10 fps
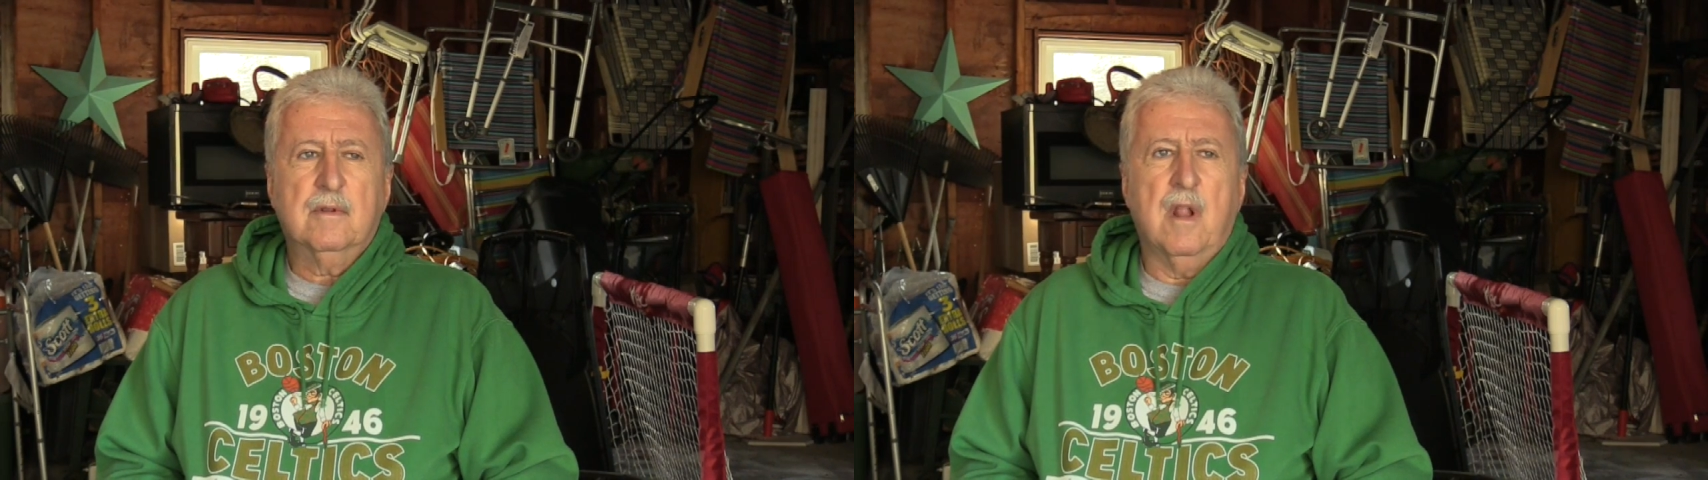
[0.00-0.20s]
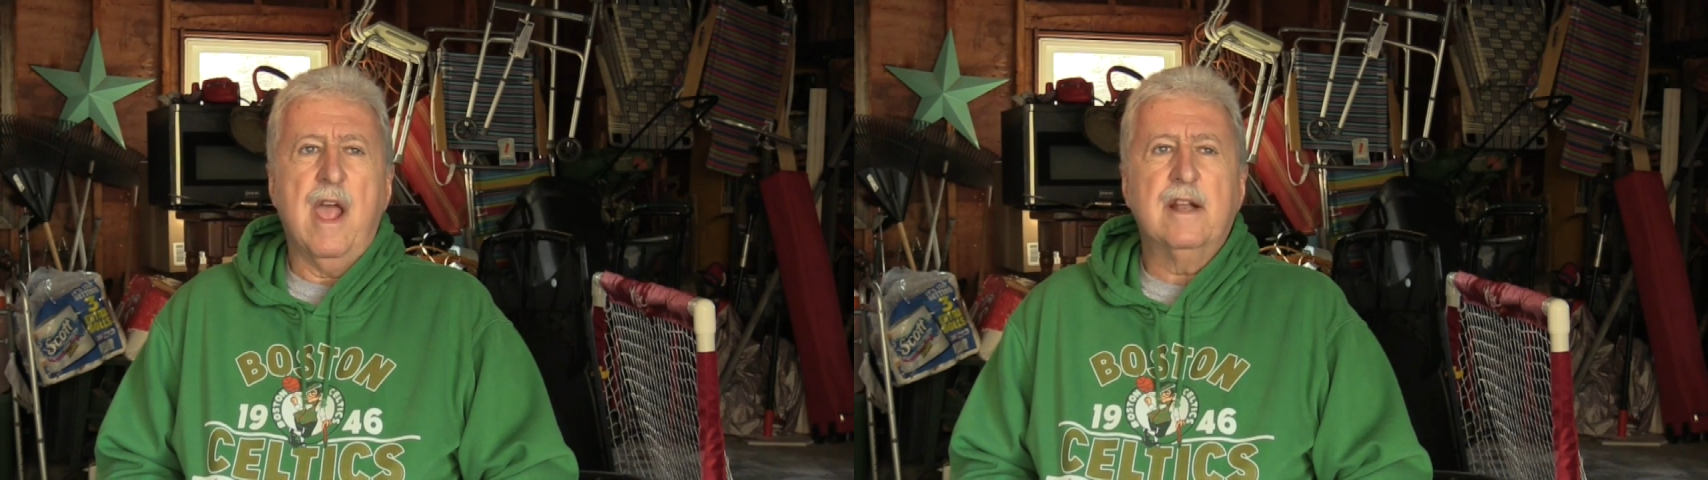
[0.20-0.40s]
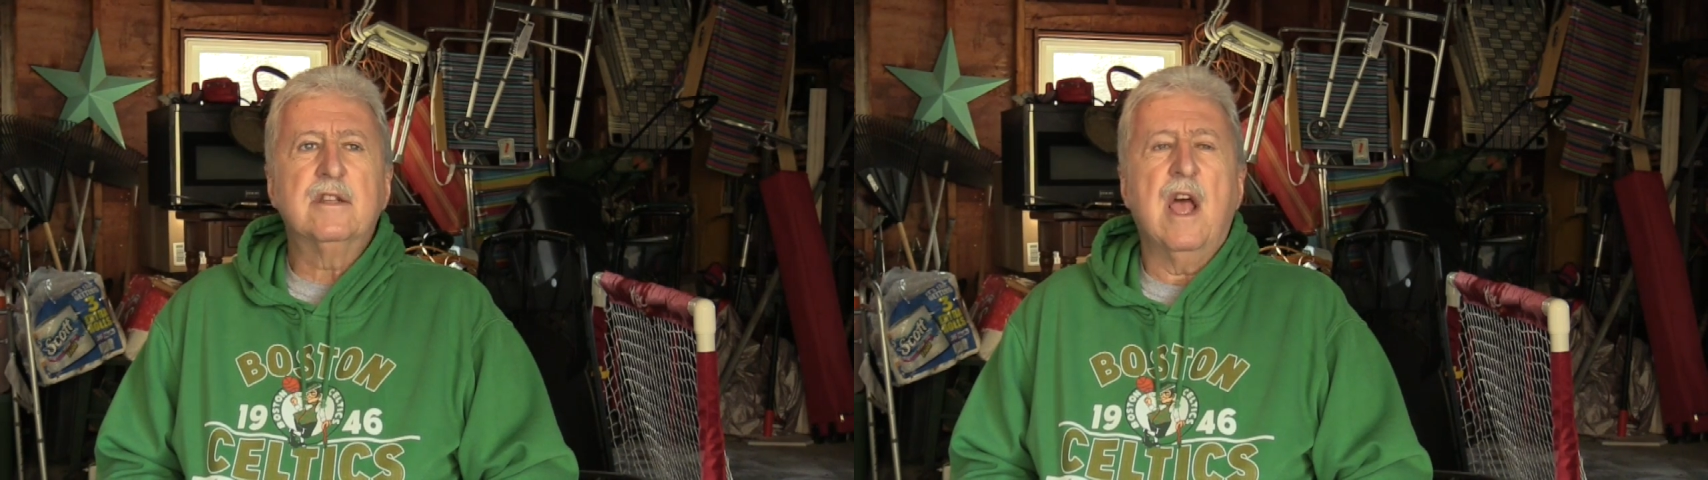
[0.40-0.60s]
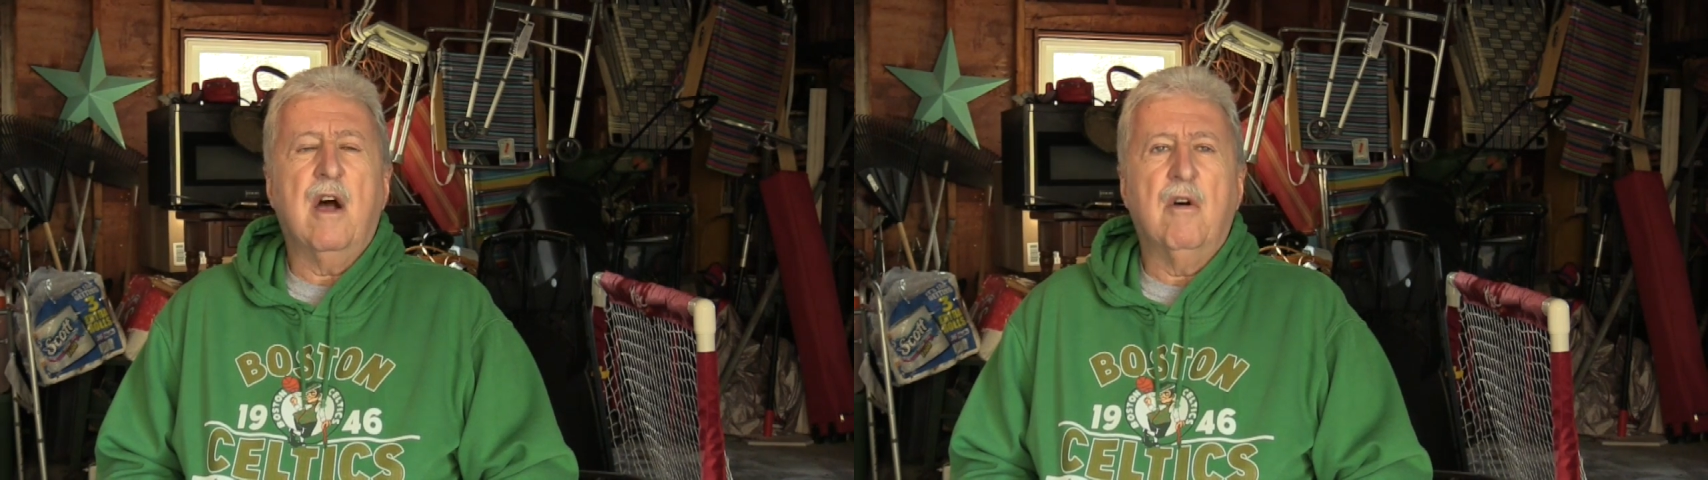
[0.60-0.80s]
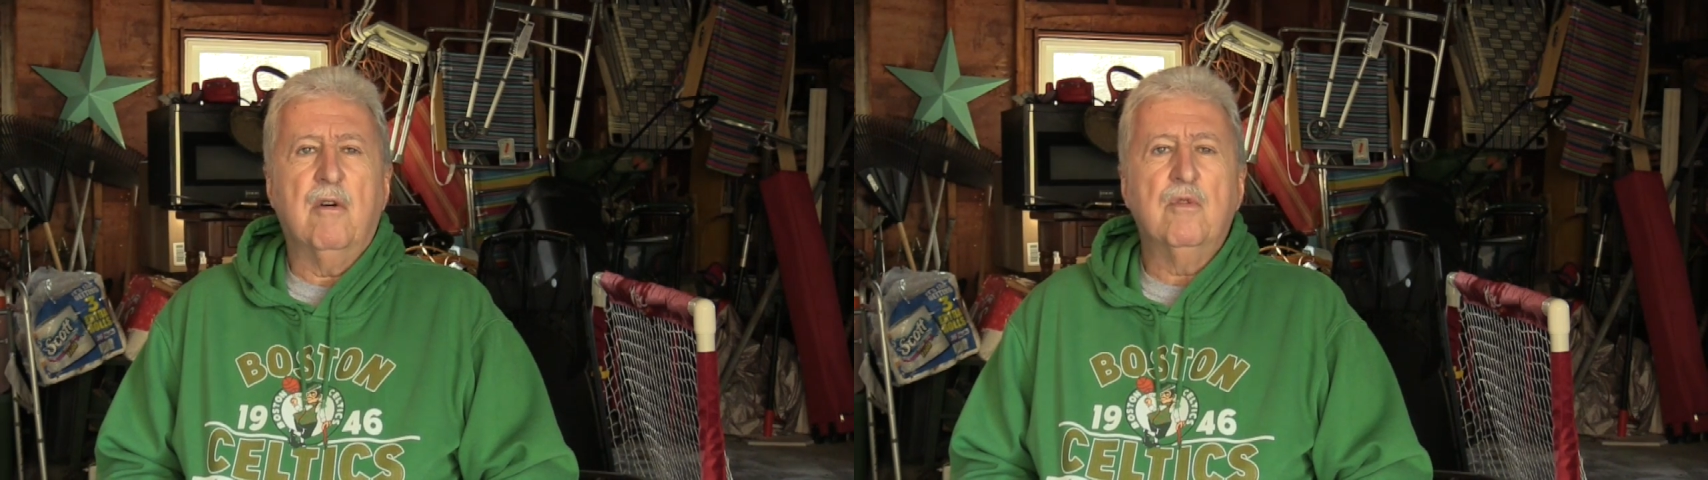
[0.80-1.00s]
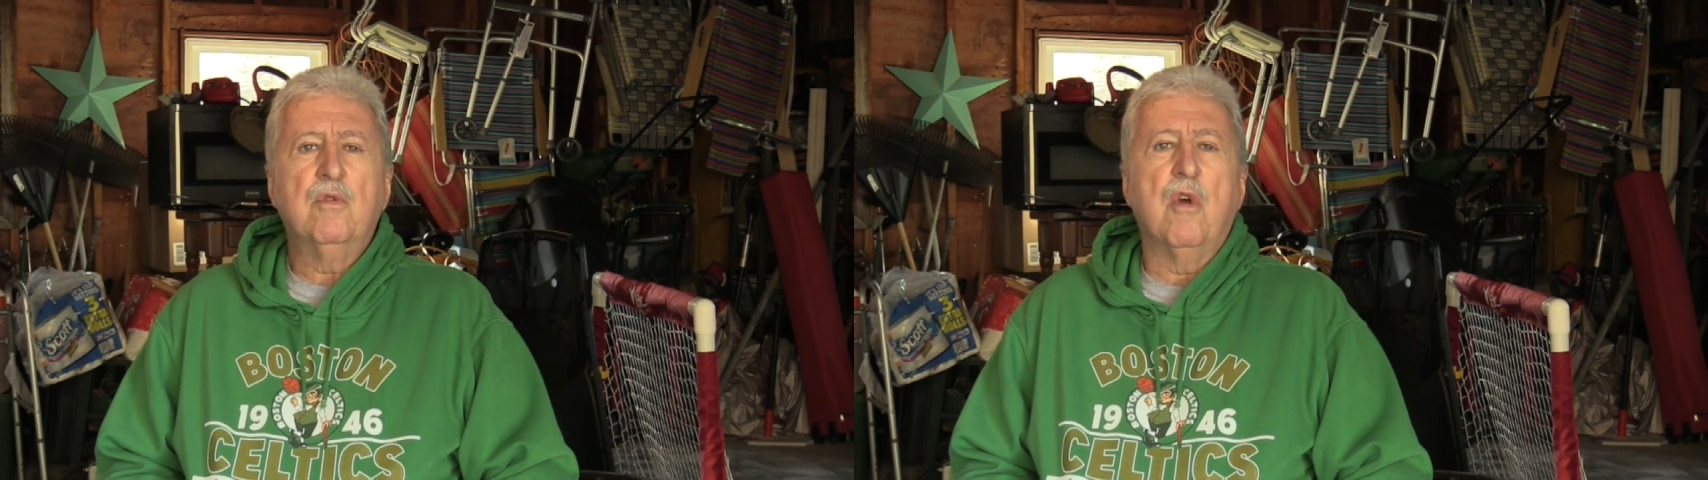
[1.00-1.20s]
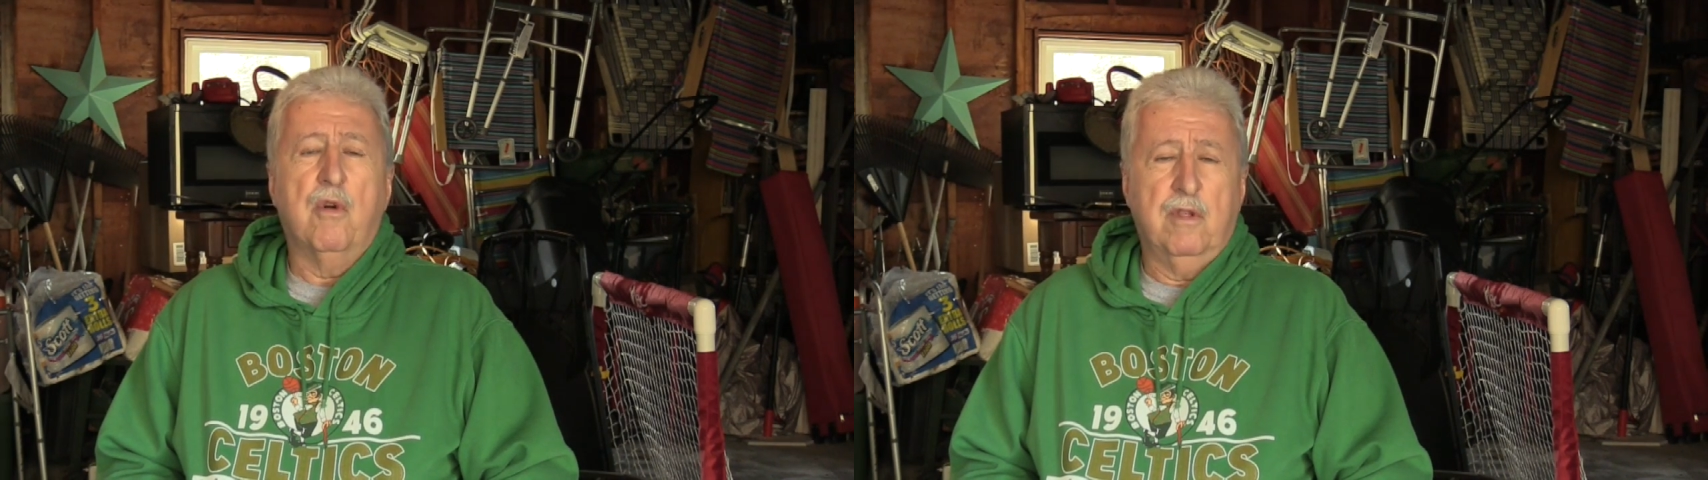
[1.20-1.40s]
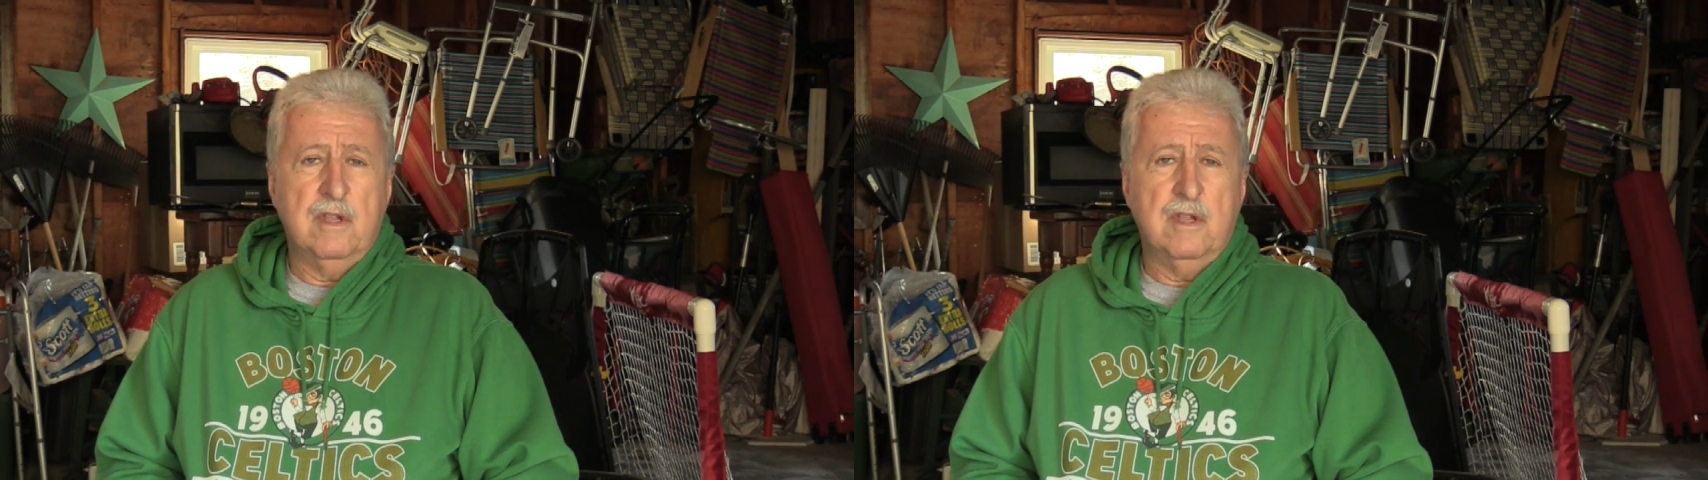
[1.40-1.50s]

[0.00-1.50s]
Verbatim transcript: clientele who go to